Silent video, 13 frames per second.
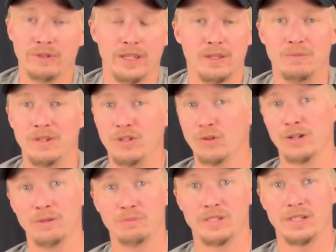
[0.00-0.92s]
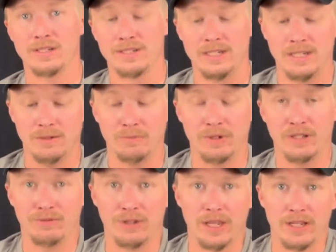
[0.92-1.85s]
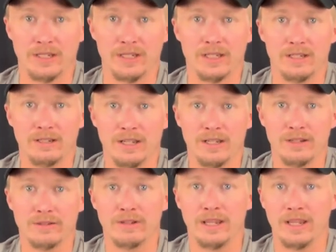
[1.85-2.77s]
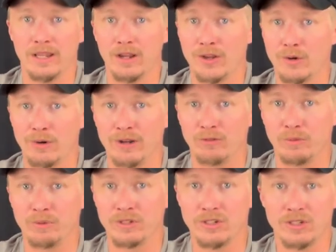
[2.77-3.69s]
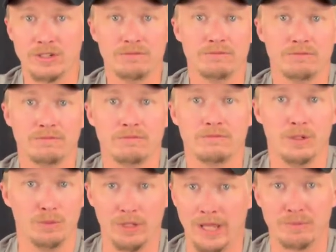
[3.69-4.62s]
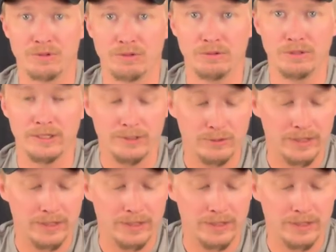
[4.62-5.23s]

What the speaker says: It could be your M16, but if you had to get in a auto rifle position, it will absolutely do